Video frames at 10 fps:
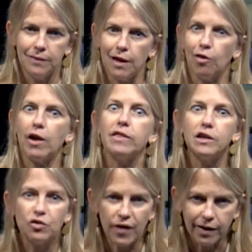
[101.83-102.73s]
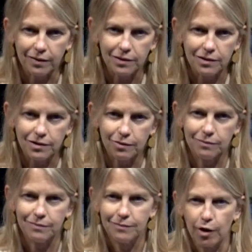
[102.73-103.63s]
A lot of things failed. So
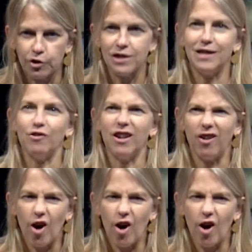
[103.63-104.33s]
our steering,